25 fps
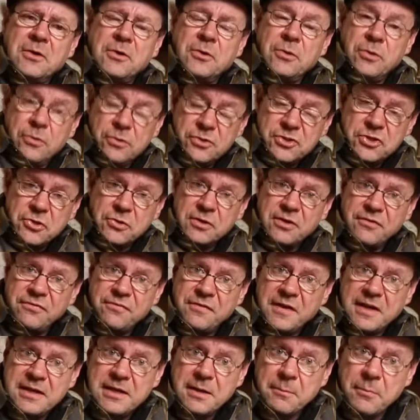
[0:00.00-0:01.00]
Who's going to
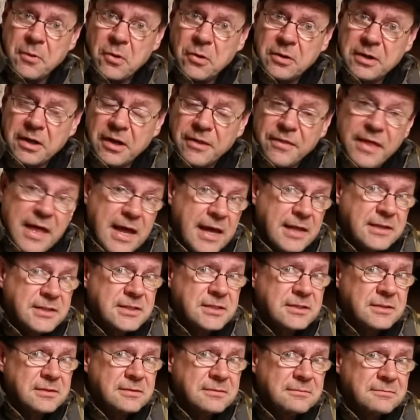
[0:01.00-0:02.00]
find a bottle of
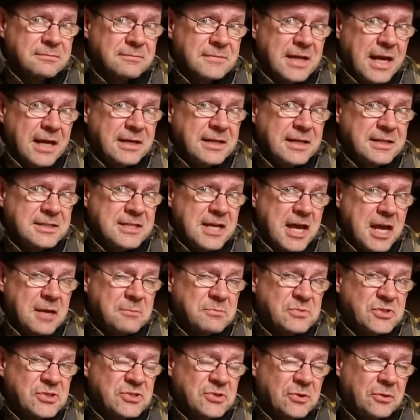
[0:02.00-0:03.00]
that?
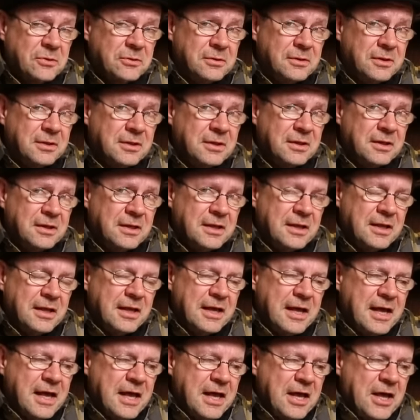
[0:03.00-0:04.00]
anytime soon.
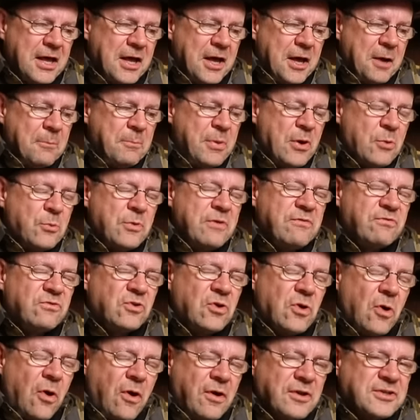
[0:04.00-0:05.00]
But
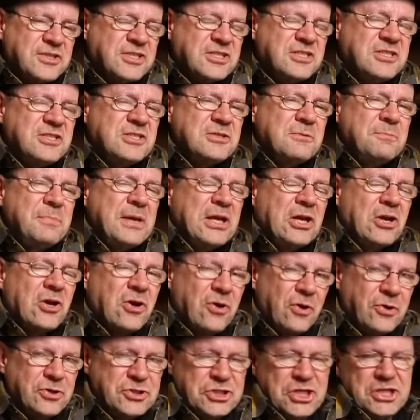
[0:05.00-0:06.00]
we've got to be
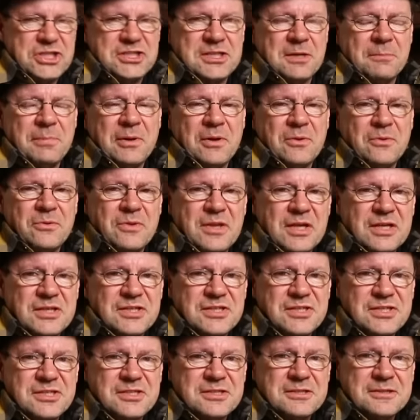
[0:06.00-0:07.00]
cautious about
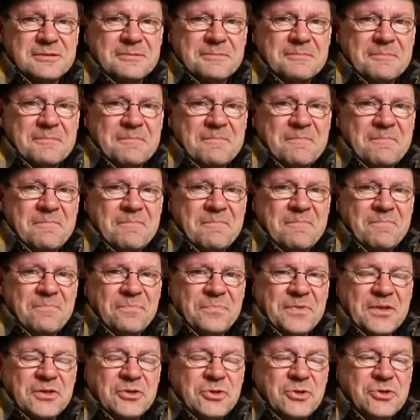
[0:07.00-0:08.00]
this.
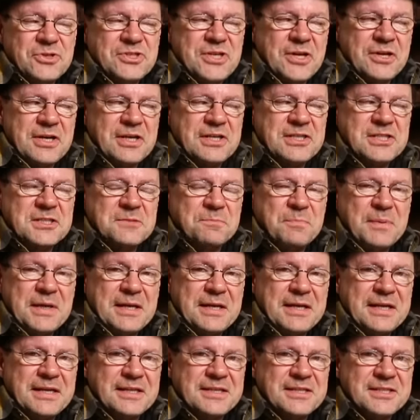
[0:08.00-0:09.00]
Use our
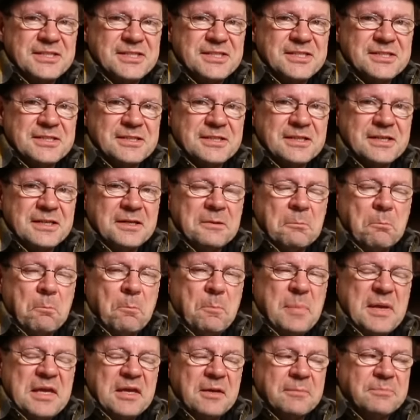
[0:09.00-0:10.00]
experience,
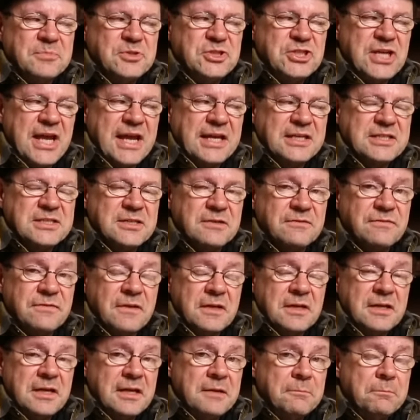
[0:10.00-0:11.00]
be
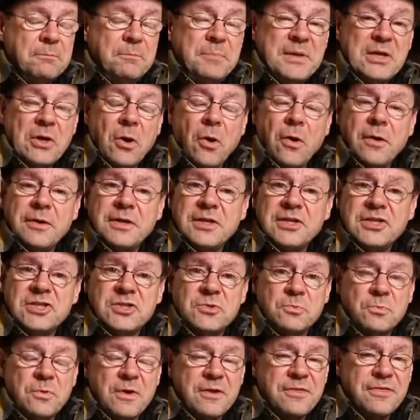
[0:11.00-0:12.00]
objective, be
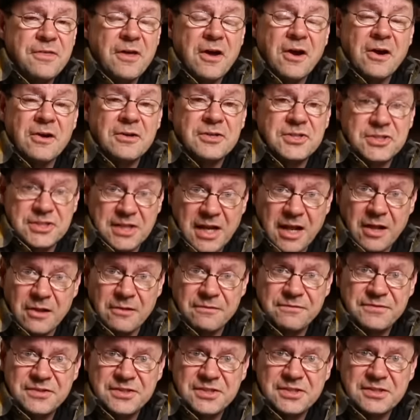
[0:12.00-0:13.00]
honest with
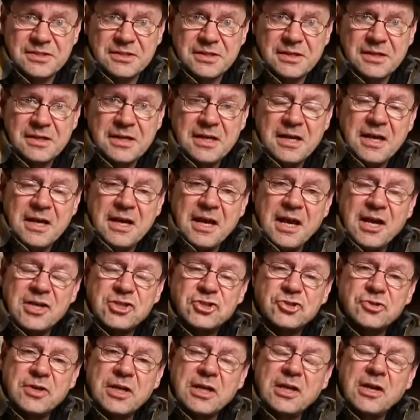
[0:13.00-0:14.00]
ourselves
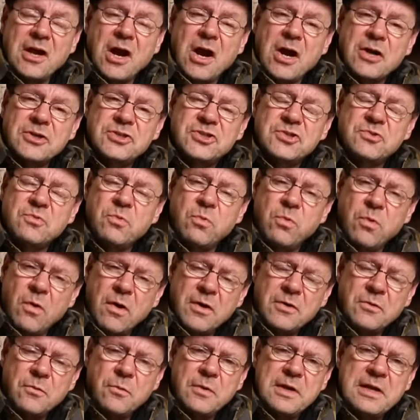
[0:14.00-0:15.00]
as regards
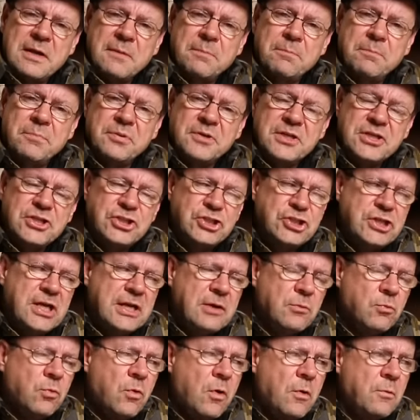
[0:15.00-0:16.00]
what we
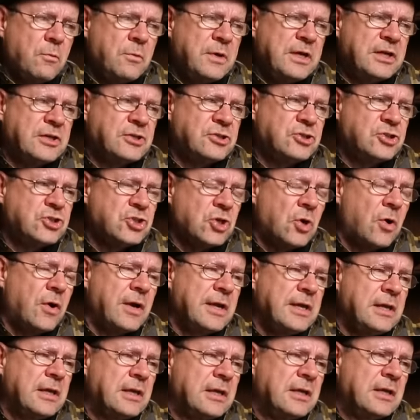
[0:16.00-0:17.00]
appreciate, what we
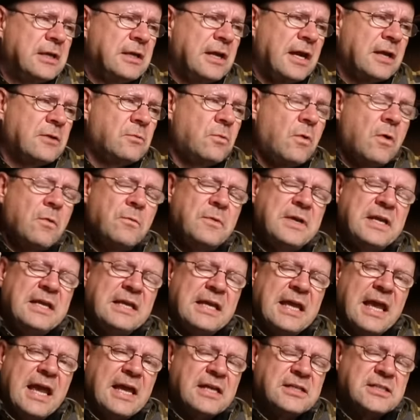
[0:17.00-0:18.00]
enjoy, and what we
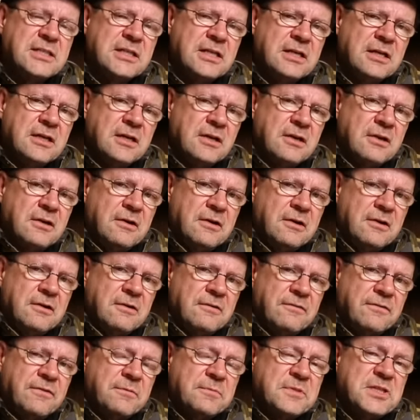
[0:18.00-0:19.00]
get
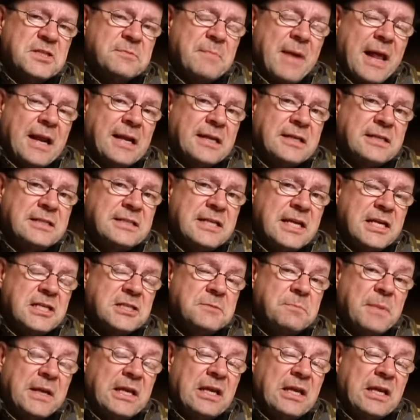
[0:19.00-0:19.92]
from smell and taste.